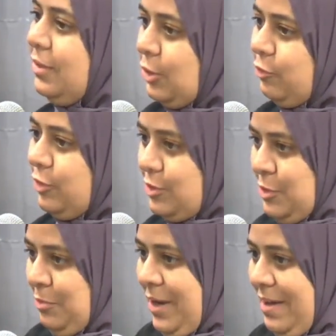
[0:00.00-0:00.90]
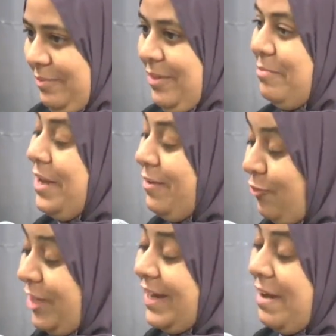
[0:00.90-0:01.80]
Hopefully, if
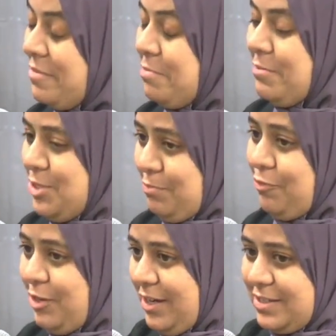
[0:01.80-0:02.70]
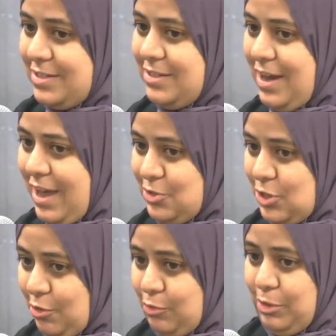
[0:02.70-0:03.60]
we can have it published before next Hajj,
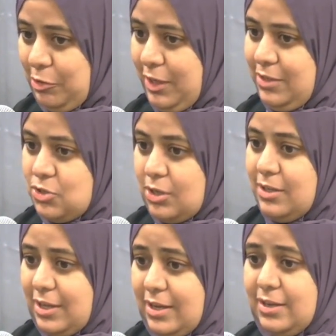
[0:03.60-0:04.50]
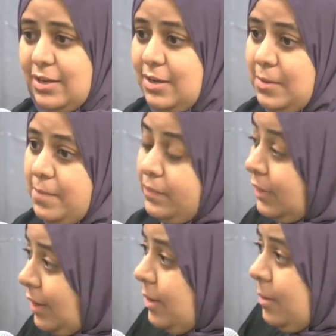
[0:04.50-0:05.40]
that would be great, inshallah.
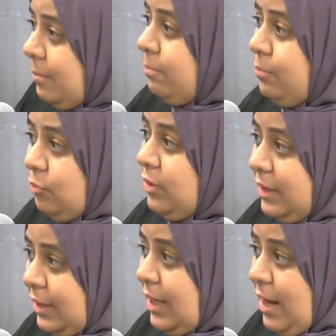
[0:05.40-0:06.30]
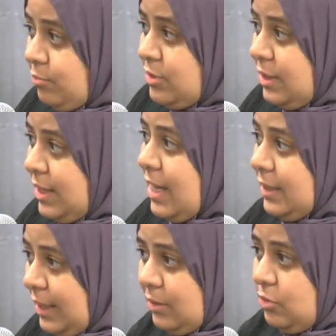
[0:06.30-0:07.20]
But really, alhamdulillah,
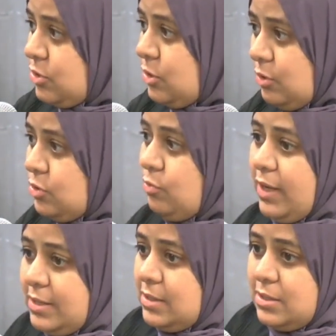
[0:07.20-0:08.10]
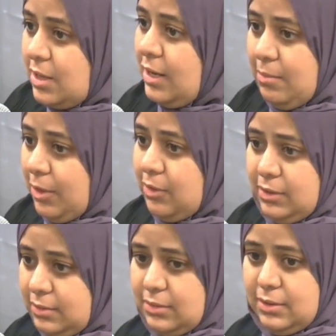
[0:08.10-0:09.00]
like, there's ways to talk about it.
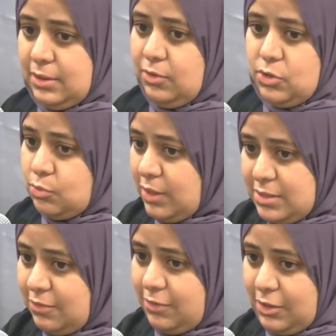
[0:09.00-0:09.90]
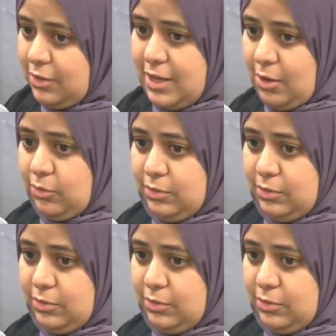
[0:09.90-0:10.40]
And there's ways to figure it out.